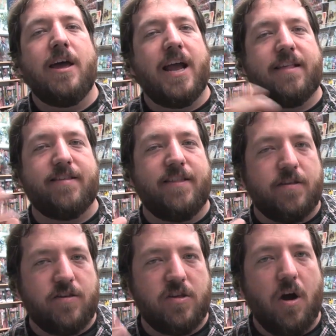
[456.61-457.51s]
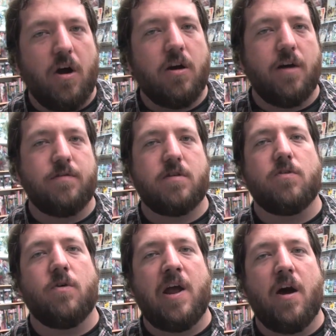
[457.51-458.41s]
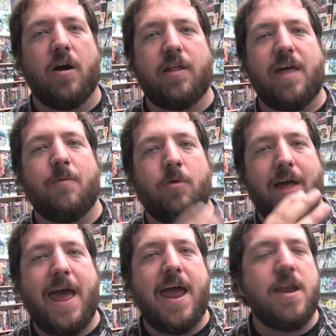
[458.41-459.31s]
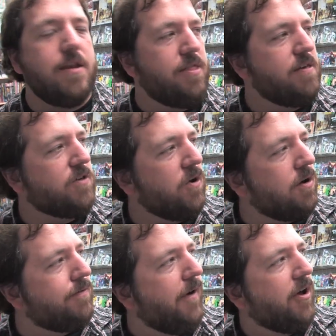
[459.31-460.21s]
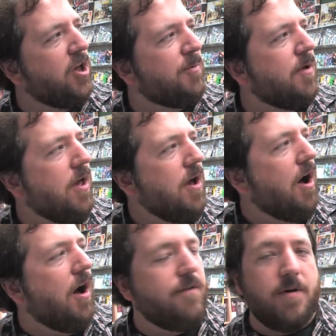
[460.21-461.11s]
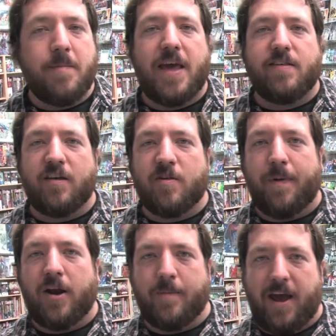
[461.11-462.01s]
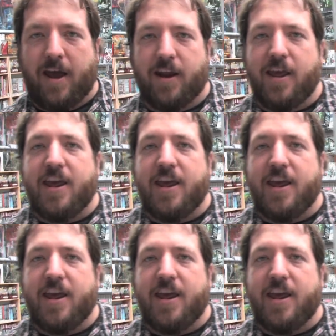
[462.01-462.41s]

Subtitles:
It's the start of the story arc that will end this current volume of Amazing Spider-Man.